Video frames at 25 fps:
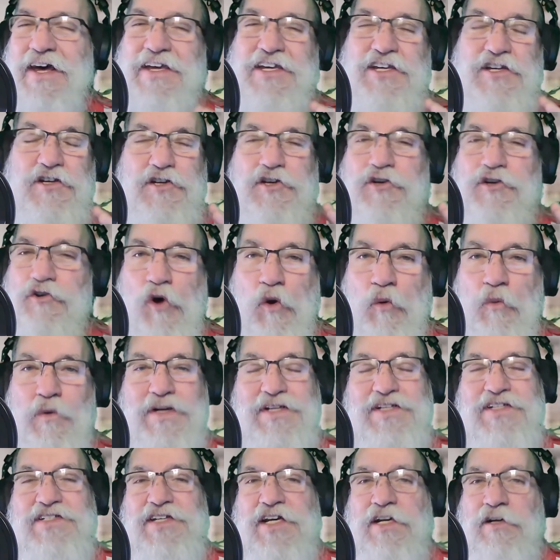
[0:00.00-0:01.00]
you don't
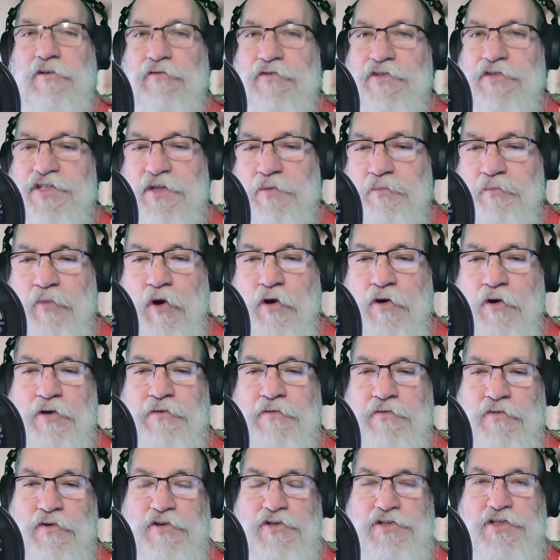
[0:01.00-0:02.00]
want to settle for subpar
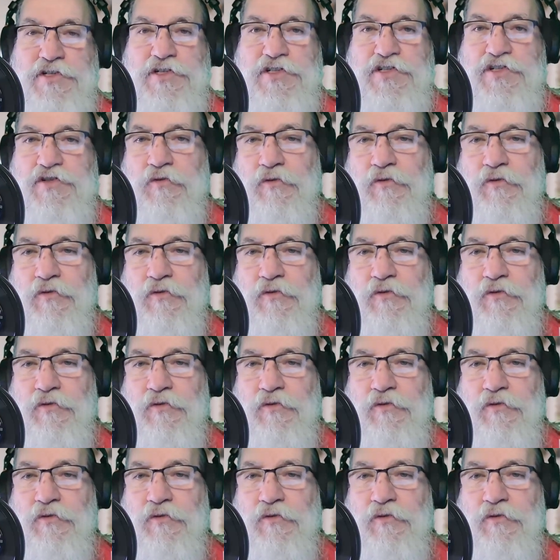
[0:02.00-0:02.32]
conversions.